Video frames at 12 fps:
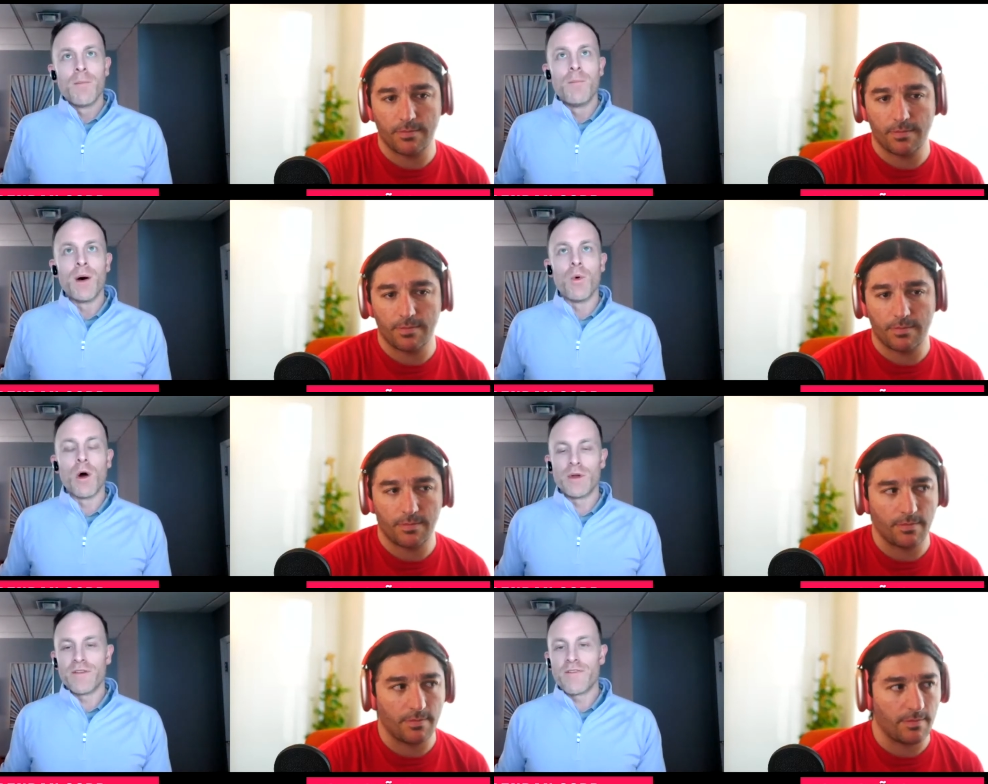
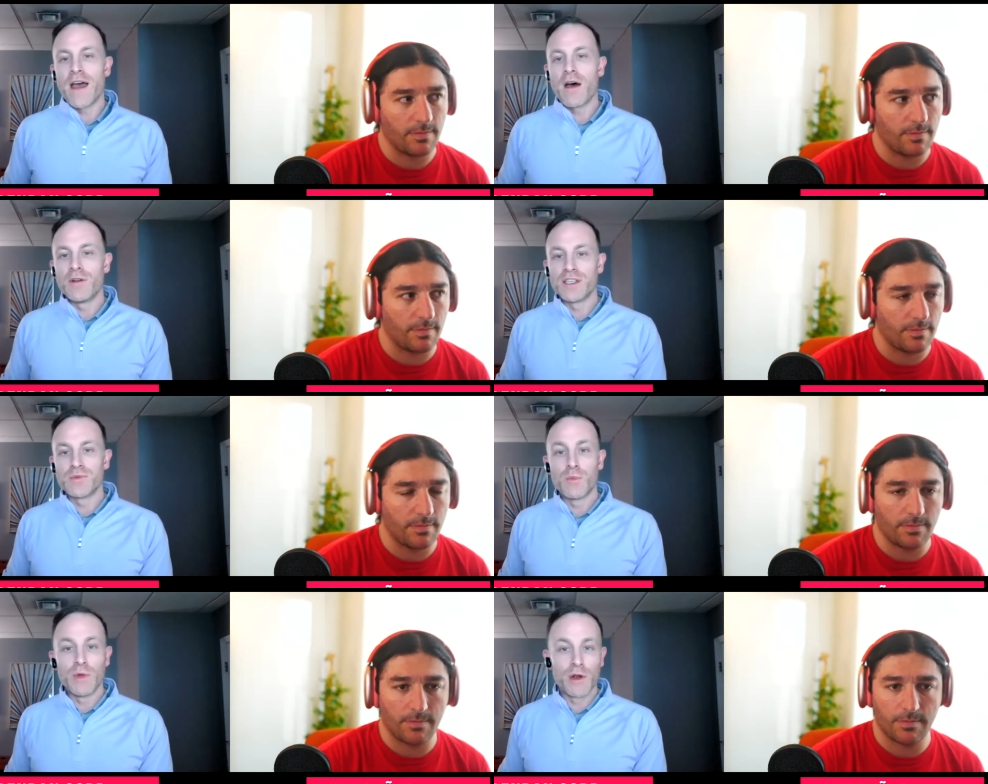Speaker 1: But what we
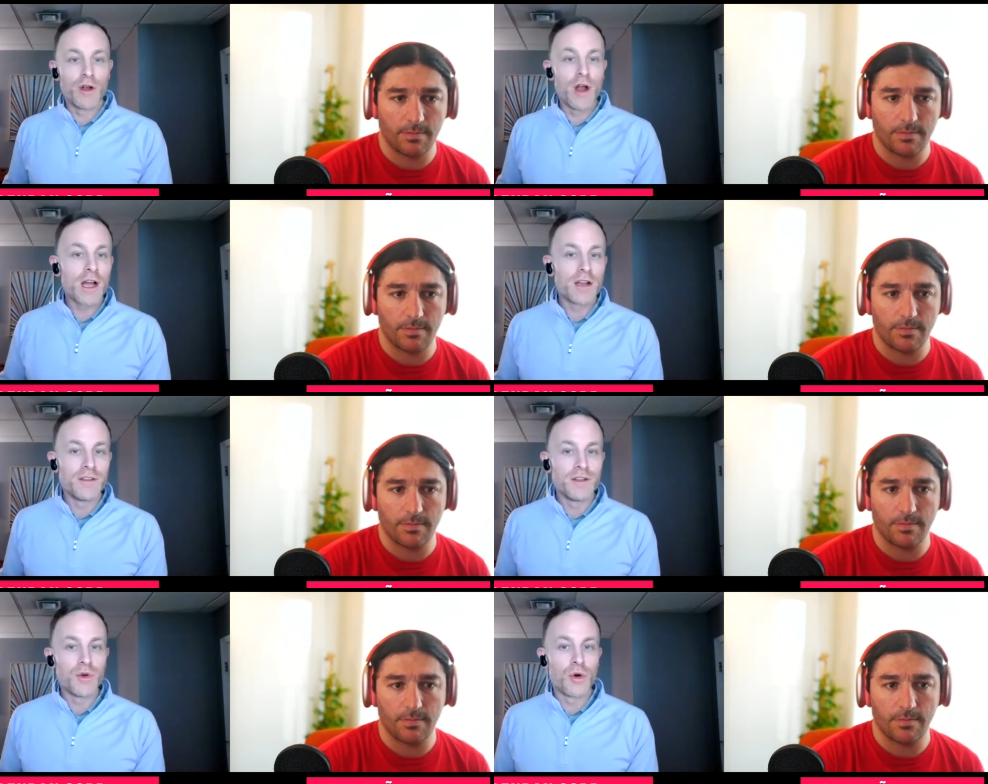found is when we were
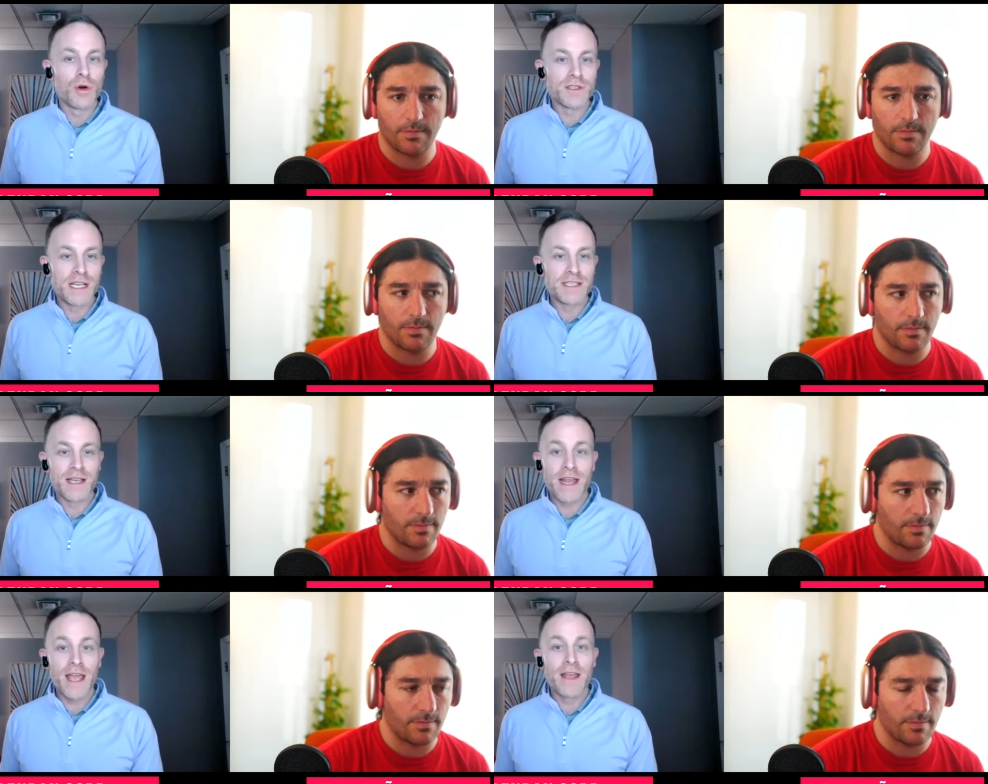knocking on the doors, they
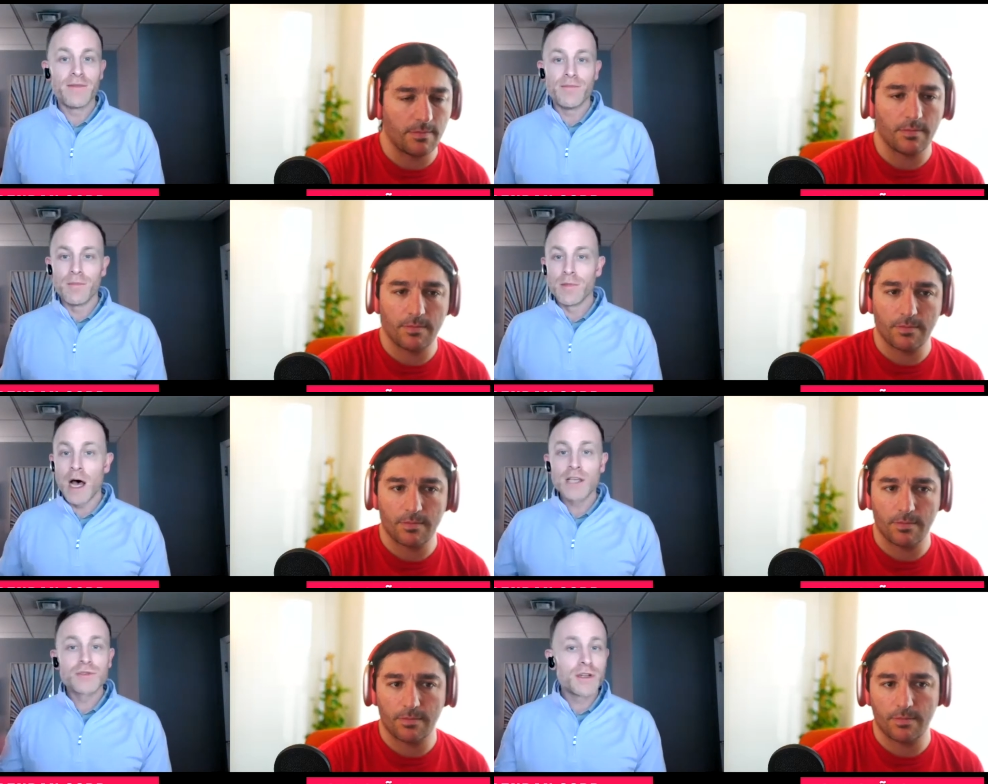said, hey,
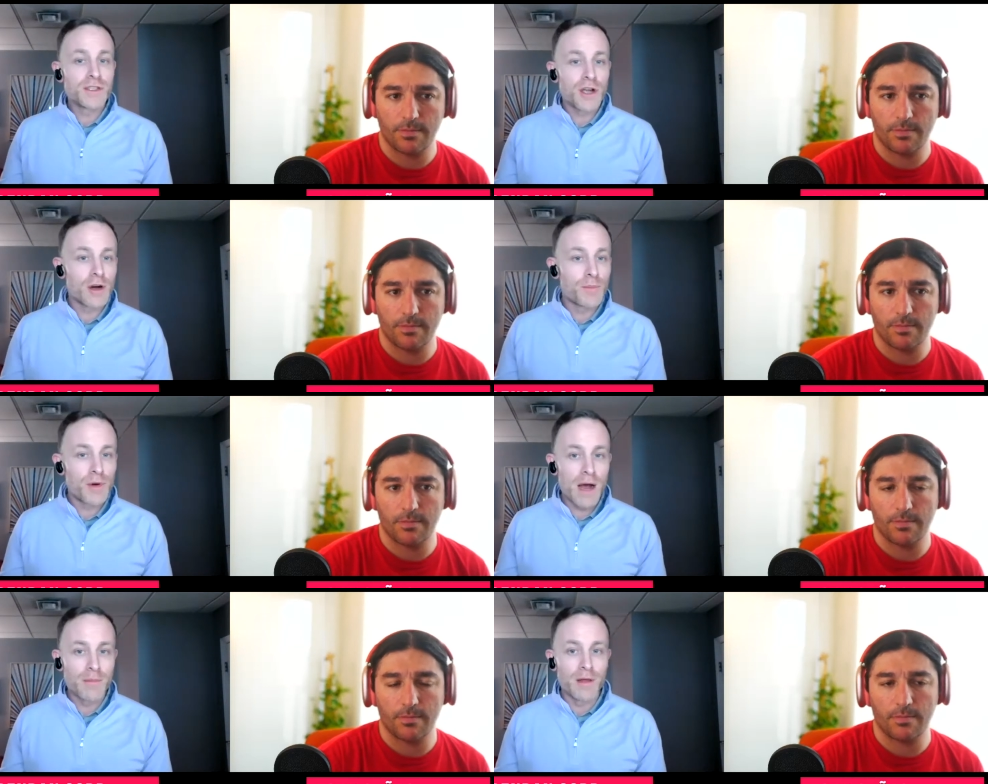loss runs are a
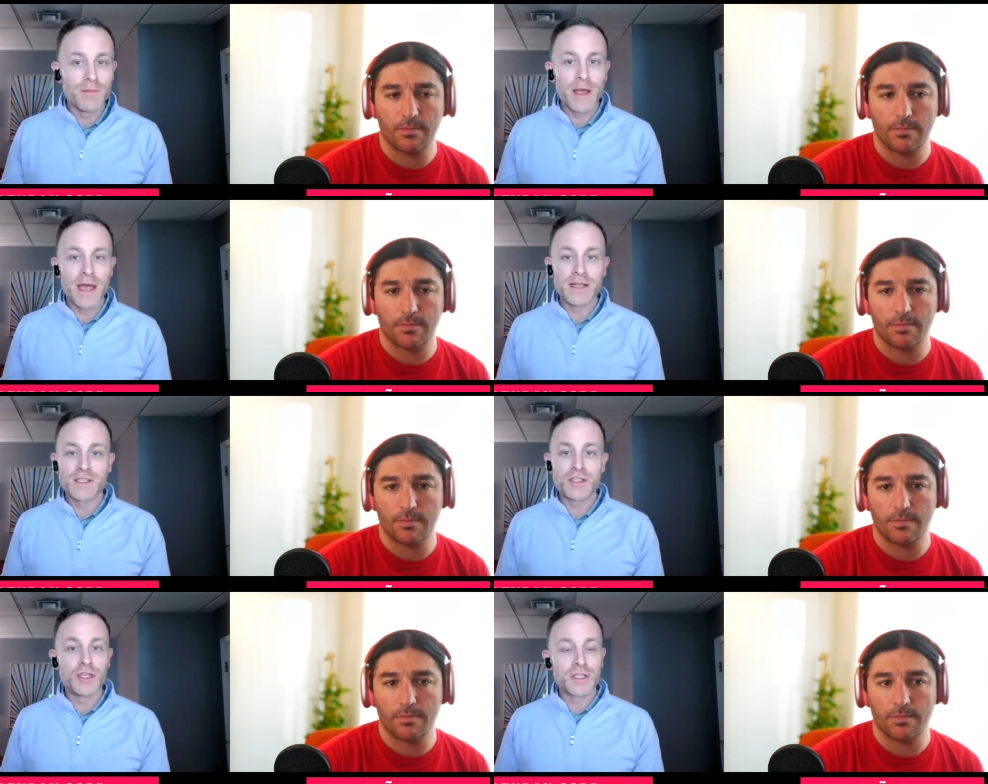problem
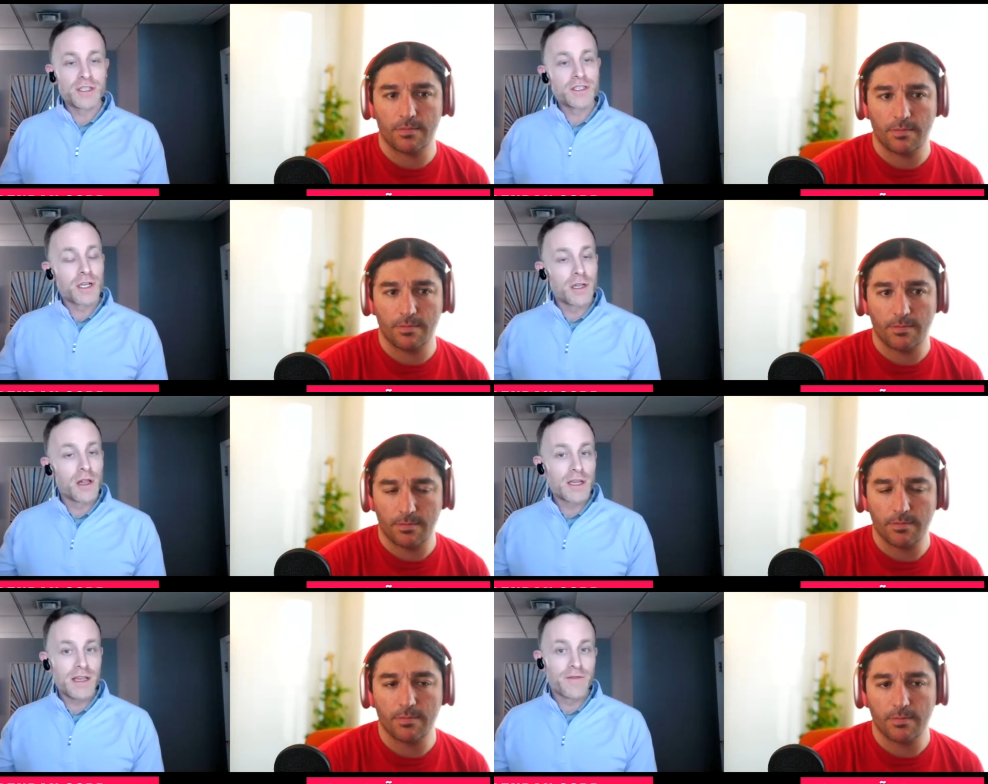and it's just as
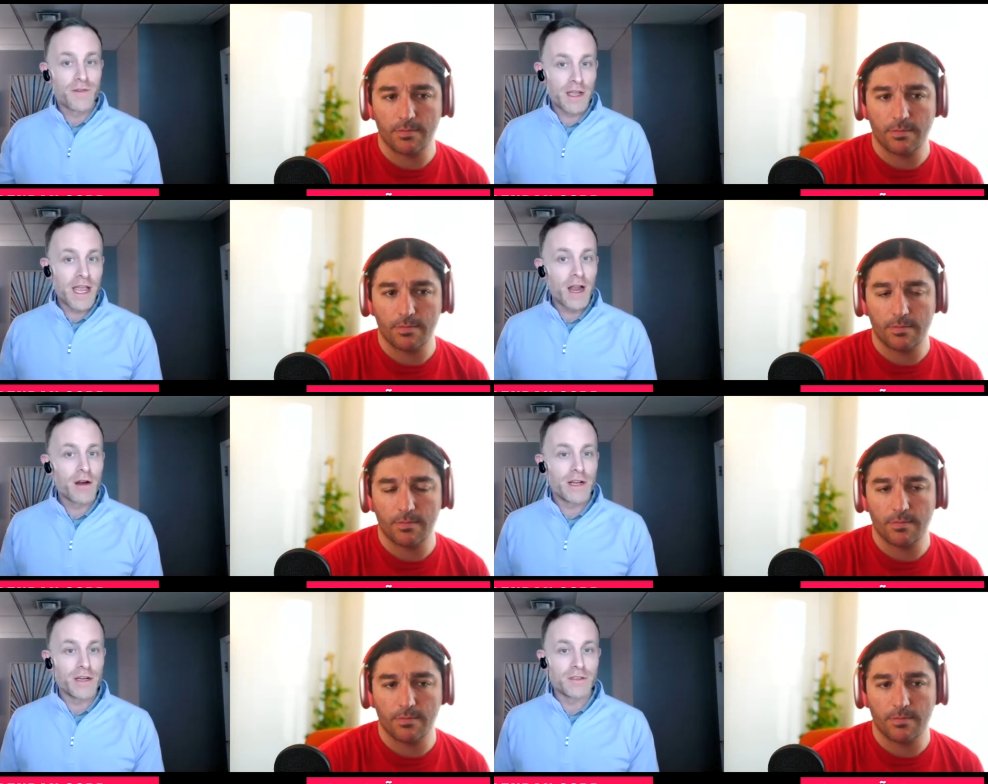clunky for
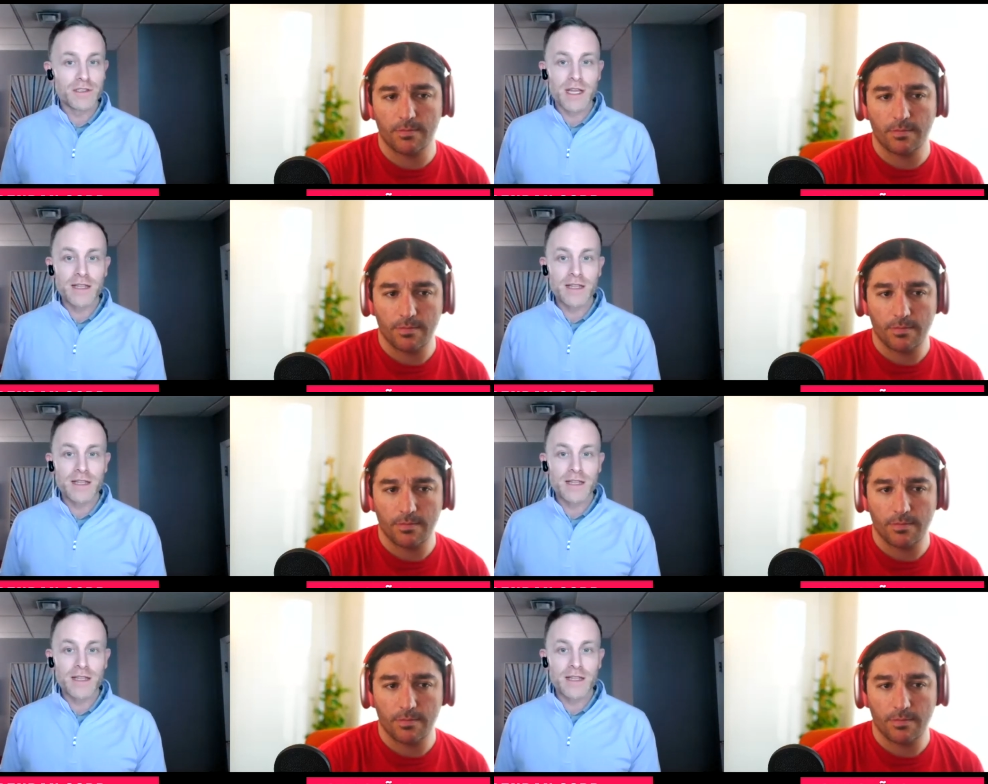carriers.